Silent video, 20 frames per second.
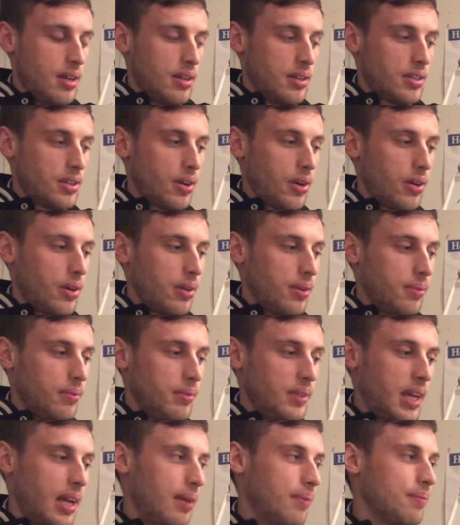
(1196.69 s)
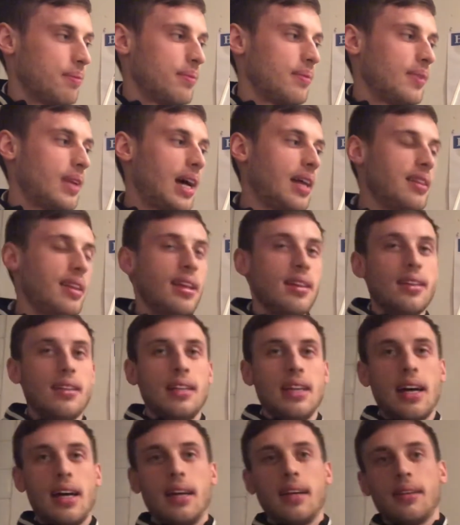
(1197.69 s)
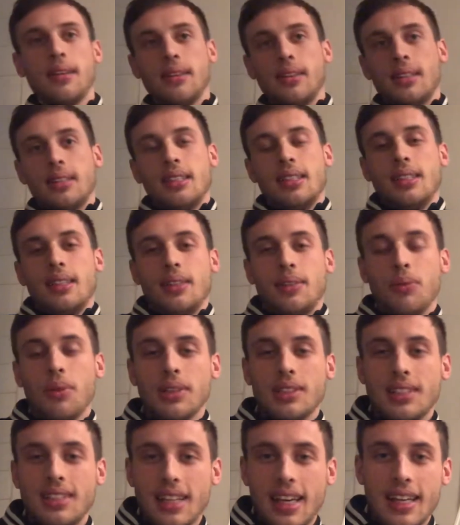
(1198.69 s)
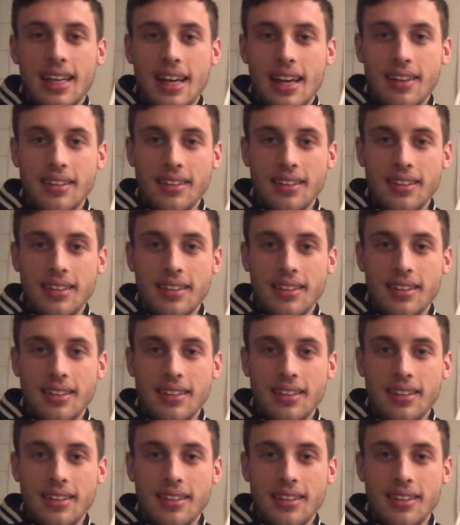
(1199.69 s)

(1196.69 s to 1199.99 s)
So yeah, at the end of the day, what to take out of